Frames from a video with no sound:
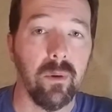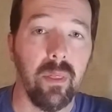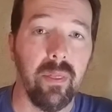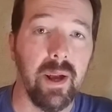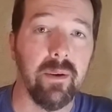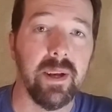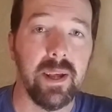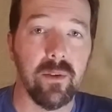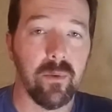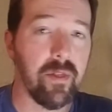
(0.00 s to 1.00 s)
there it
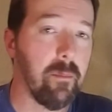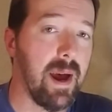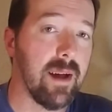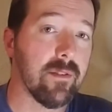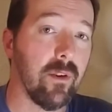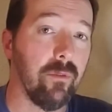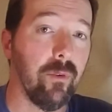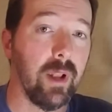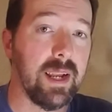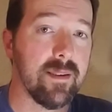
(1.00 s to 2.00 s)
is with the mask
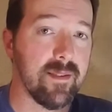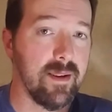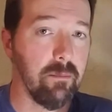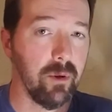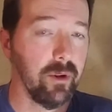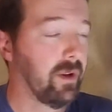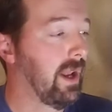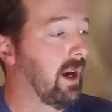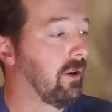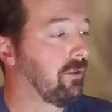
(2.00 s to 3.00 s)
fully assembled.
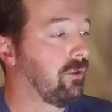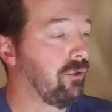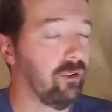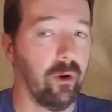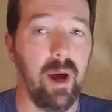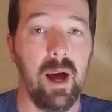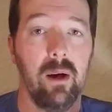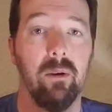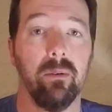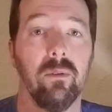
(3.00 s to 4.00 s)
Now, to show
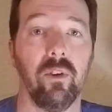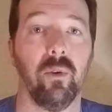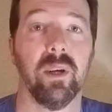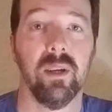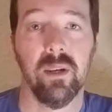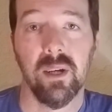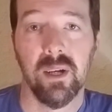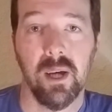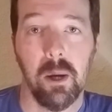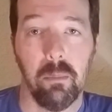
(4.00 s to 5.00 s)
how you can
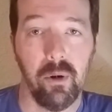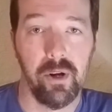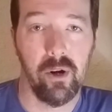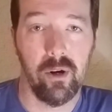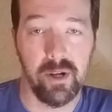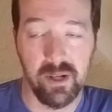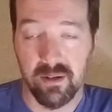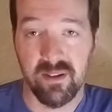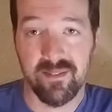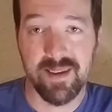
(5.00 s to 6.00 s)
put it on and
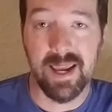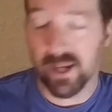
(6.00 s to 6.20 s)
take it